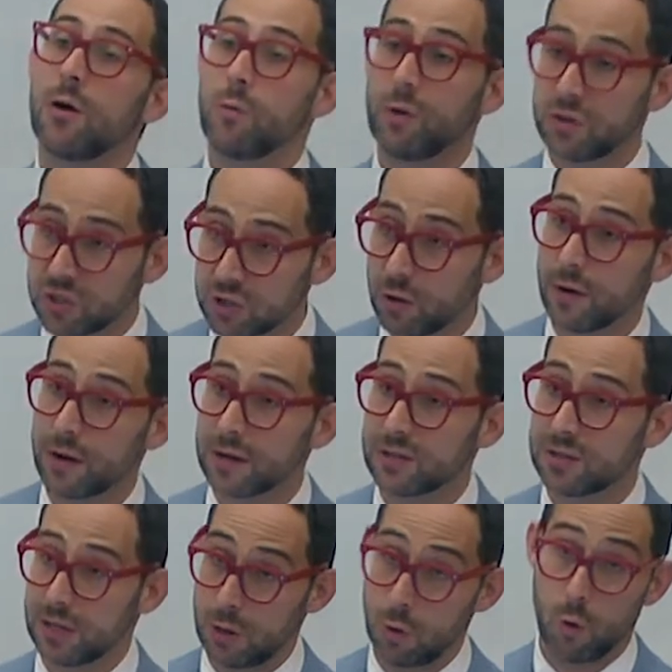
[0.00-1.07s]
with
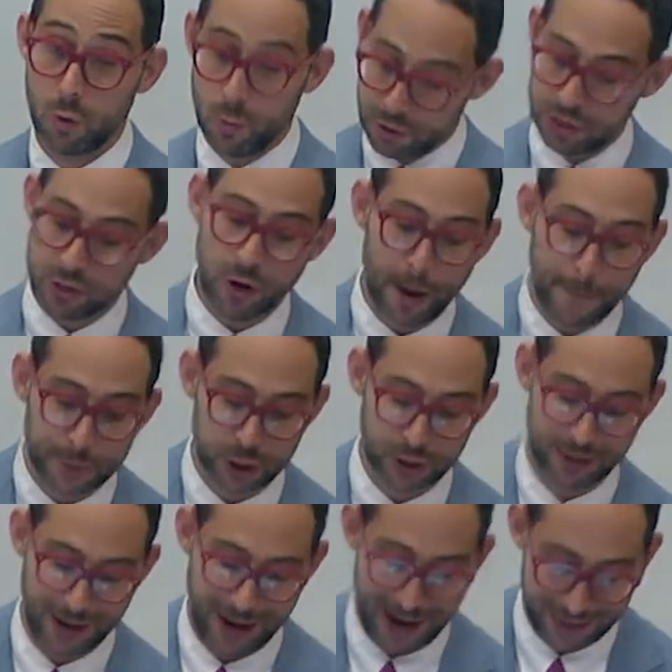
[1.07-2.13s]
surrogacy or with
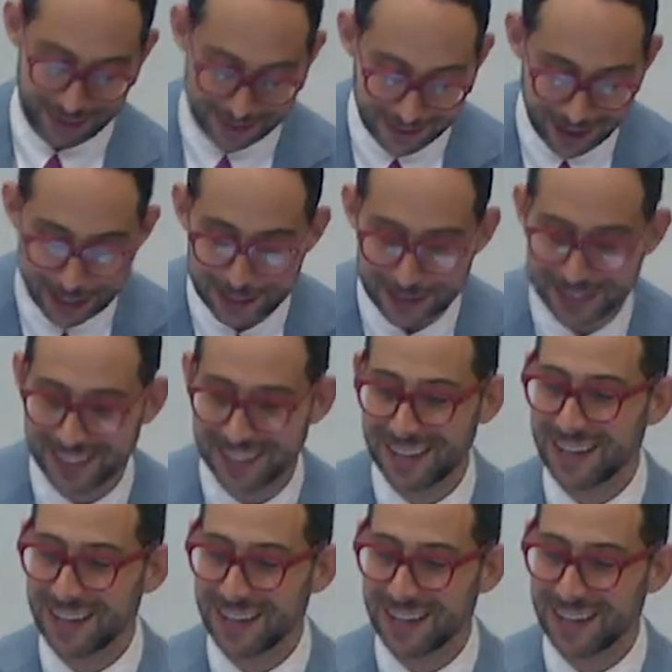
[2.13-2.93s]
adoption and the like.